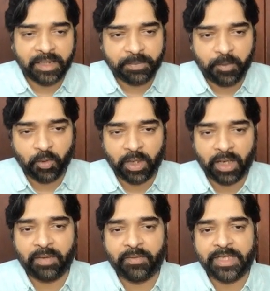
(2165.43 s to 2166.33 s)
blue
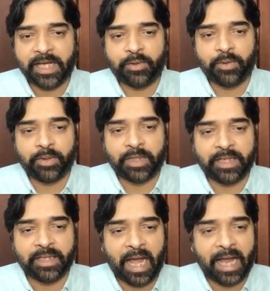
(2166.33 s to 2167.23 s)
color which I wrote, that
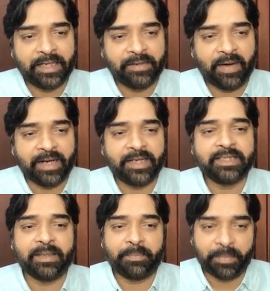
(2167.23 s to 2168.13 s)
is the I divided
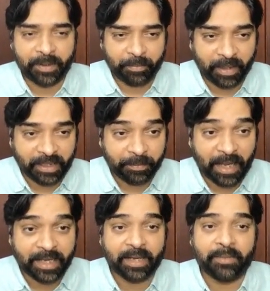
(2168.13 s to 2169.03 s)
separate,
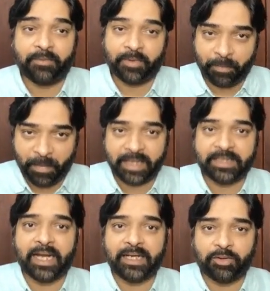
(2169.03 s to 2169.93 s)
multiply from my
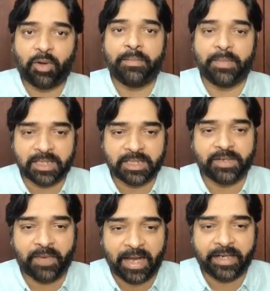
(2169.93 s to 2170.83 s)
side, so I must
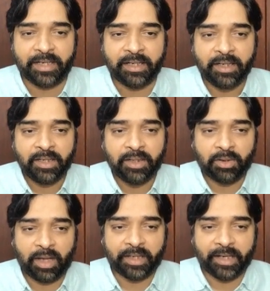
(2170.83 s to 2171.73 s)
divide it. So
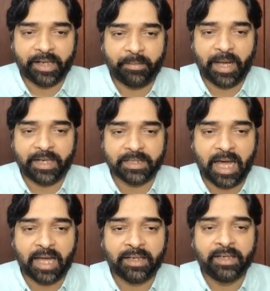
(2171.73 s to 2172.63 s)
I'll get n minus
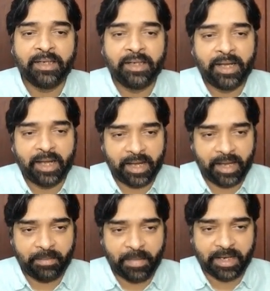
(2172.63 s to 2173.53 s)
r
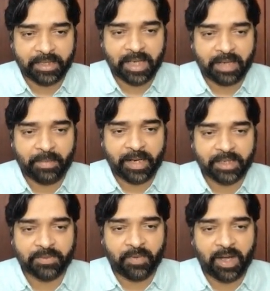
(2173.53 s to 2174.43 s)

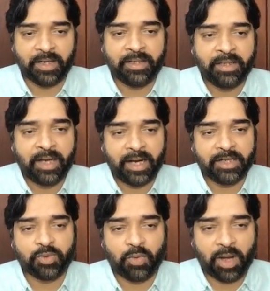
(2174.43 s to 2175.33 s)
minus 1, and
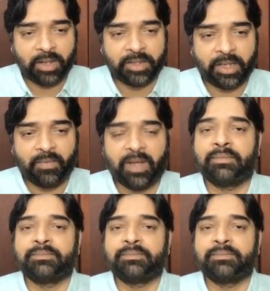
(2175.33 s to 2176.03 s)
so on till 1.